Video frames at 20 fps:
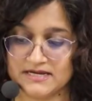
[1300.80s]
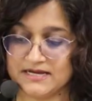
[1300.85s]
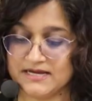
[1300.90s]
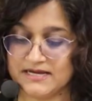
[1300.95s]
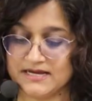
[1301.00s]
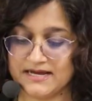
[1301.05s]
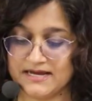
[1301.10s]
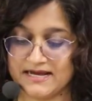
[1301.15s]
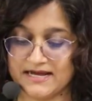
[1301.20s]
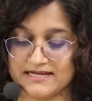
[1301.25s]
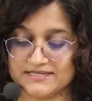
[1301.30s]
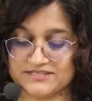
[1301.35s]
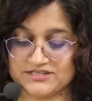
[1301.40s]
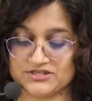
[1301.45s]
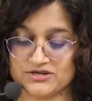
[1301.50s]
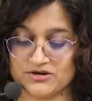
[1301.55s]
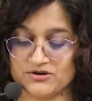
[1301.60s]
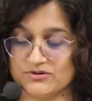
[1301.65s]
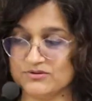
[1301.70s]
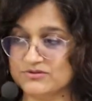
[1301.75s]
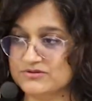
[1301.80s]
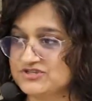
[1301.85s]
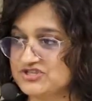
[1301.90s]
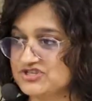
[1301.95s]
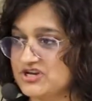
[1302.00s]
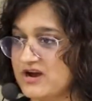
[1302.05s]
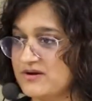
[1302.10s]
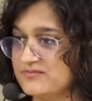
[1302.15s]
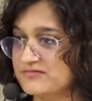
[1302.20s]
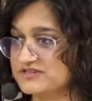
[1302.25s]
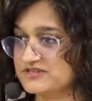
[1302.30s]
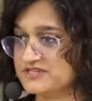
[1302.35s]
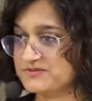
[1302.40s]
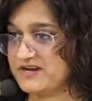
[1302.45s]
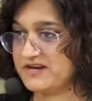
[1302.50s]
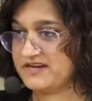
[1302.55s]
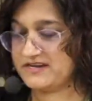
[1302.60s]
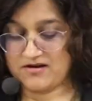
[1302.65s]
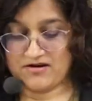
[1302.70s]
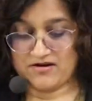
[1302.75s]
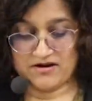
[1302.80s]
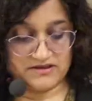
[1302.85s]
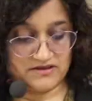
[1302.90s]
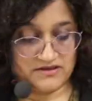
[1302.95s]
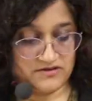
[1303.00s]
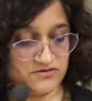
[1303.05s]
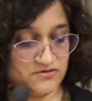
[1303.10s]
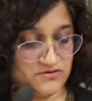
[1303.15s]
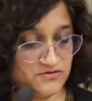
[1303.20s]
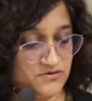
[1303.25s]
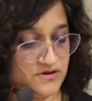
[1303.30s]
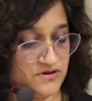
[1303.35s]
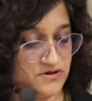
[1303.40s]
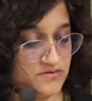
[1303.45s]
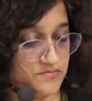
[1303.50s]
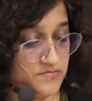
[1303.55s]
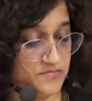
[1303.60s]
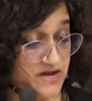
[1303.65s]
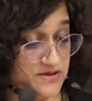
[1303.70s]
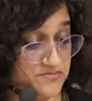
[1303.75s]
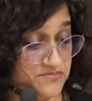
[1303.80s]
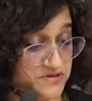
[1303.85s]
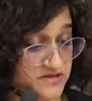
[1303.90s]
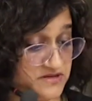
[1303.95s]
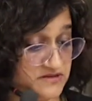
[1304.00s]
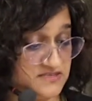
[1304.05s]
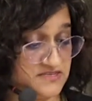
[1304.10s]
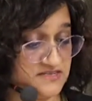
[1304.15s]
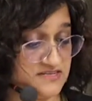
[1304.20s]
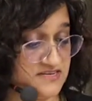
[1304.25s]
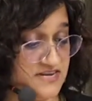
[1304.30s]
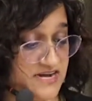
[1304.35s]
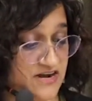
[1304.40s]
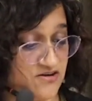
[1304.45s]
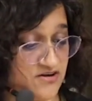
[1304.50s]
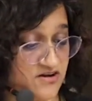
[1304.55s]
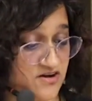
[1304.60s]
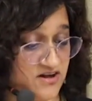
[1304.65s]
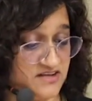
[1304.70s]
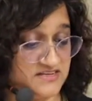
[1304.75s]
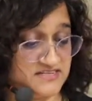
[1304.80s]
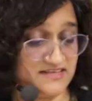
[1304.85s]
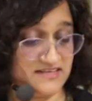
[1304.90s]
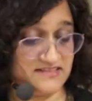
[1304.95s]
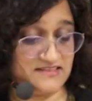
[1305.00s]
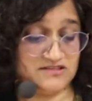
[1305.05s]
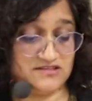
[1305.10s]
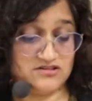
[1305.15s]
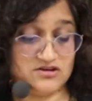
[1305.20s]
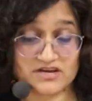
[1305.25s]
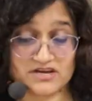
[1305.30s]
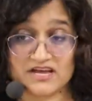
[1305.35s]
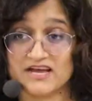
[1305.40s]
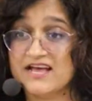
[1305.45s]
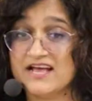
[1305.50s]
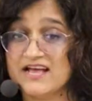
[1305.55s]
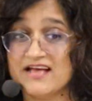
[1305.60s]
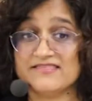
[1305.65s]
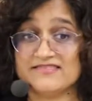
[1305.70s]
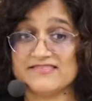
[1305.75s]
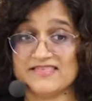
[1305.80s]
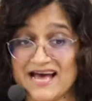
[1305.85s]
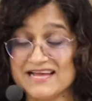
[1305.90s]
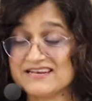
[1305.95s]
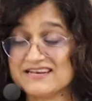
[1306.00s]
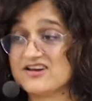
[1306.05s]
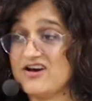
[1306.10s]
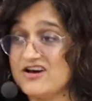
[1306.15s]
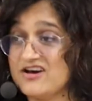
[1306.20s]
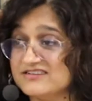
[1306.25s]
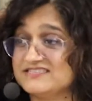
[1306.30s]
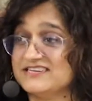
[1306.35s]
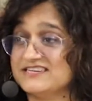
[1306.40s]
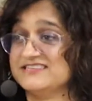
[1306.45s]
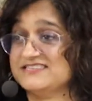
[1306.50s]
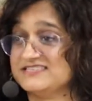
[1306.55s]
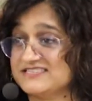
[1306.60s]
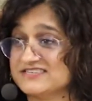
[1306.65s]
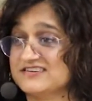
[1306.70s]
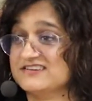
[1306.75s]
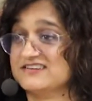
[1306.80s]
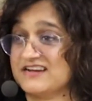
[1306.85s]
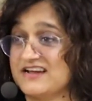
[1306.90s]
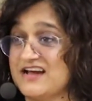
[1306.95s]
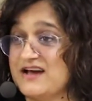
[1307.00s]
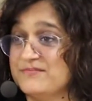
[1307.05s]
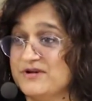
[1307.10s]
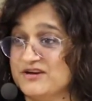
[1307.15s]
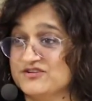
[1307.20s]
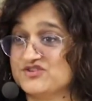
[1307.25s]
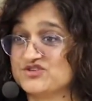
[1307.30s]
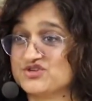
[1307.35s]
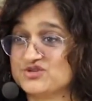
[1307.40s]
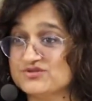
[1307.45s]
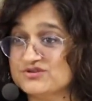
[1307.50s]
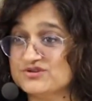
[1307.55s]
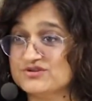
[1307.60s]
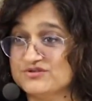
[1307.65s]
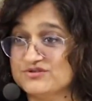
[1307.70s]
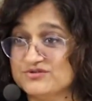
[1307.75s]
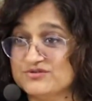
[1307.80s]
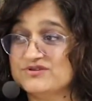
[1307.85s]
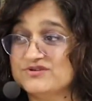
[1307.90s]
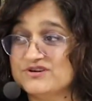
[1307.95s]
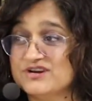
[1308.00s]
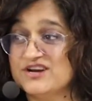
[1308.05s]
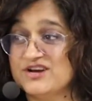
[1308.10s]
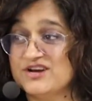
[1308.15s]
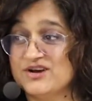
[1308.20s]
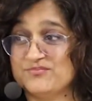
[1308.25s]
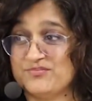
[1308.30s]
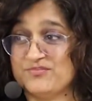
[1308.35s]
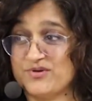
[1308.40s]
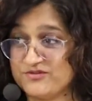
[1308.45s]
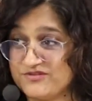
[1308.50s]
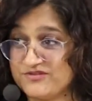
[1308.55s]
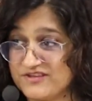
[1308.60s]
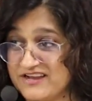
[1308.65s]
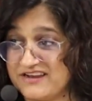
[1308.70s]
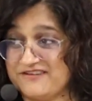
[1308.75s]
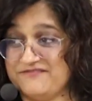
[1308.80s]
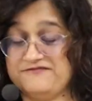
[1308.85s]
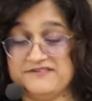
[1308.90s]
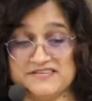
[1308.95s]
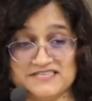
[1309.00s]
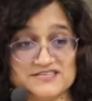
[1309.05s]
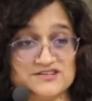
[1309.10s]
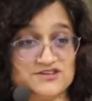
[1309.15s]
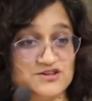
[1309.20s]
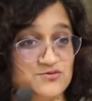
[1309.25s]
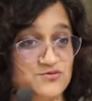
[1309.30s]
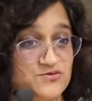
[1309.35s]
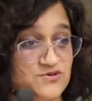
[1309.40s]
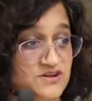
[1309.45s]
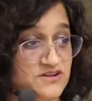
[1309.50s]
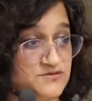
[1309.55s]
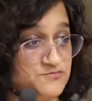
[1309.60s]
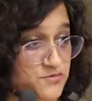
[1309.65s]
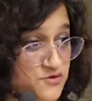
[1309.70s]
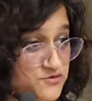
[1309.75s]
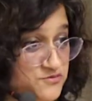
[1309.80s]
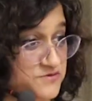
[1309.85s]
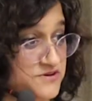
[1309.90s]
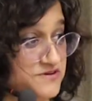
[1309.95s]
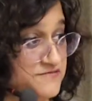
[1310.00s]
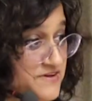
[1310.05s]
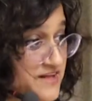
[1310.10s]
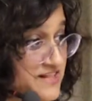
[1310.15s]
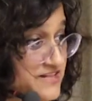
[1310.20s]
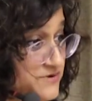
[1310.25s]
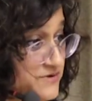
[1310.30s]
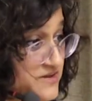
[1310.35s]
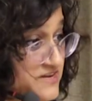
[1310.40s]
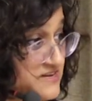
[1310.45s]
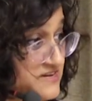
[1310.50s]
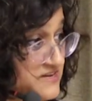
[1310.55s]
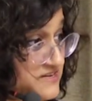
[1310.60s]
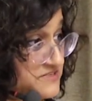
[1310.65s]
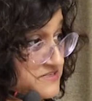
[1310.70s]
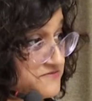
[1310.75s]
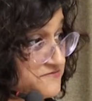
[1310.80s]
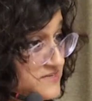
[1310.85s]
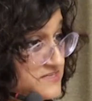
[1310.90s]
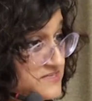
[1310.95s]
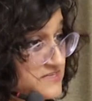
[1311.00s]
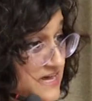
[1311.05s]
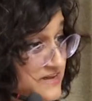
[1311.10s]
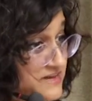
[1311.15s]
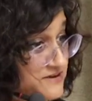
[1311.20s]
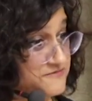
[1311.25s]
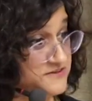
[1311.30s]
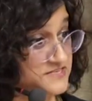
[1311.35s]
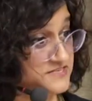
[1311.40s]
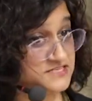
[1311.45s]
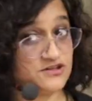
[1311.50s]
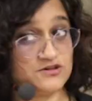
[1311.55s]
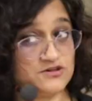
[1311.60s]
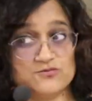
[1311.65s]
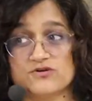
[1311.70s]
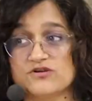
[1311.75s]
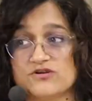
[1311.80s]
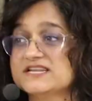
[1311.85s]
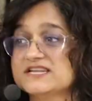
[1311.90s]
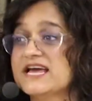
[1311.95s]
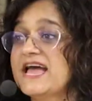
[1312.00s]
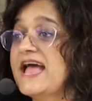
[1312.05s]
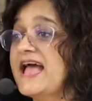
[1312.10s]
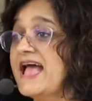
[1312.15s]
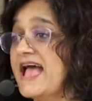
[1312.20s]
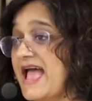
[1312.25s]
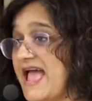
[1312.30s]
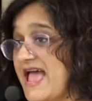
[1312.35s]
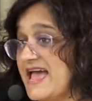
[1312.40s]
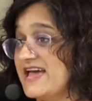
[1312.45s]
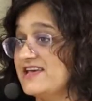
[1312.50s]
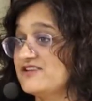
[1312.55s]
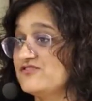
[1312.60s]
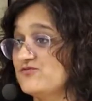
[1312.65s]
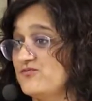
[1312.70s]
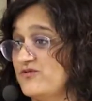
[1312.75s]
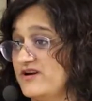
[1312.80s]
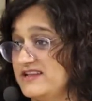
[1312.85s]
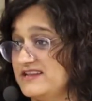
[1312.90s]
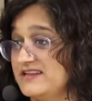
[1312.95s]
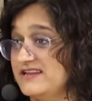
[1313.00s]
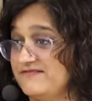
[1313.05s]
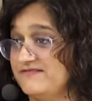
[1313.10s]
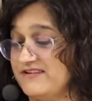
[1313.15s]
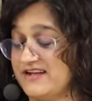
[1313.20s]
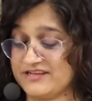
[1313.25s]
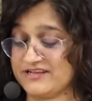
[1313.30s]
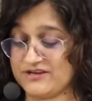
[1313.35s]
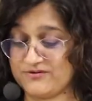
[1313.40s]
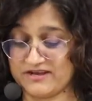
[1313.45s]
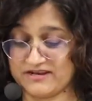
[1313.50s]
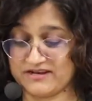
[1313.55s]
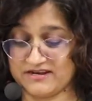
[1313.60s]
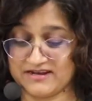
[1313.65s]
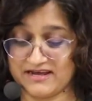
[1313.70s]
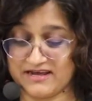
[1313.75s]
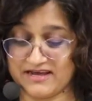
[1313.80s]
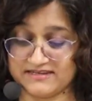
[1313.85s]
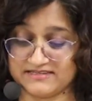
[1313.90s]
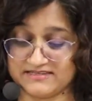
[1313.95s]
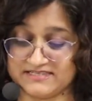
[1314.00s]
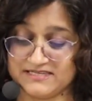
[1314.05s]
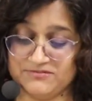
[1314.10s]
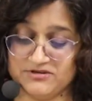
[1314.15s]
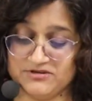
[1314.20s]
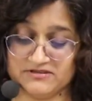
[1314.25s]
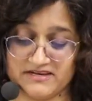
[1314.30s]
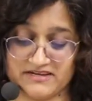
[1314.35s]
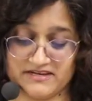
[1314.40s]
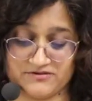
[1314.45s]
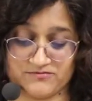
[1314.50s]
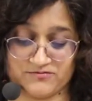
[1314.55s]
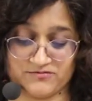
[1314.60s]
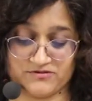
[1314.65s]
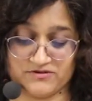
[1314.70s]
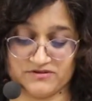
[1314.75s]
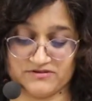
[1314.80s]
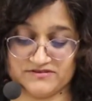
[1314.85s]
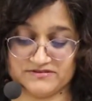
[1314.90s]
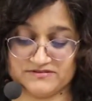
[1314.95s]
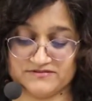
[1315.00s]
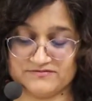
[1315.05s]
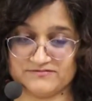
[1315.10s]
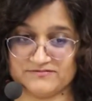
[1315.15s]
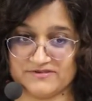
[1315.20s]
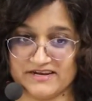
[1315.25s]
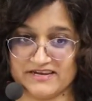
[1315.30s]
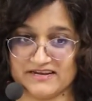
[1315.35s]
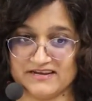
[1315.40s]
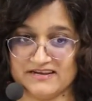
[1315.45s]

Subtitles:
And so Chalmers might argue by appeal to the narrow content that, look, that content is going to come out true both at a physical world, both when evaluated as at a physical world and when evaluated at a simulated world, right?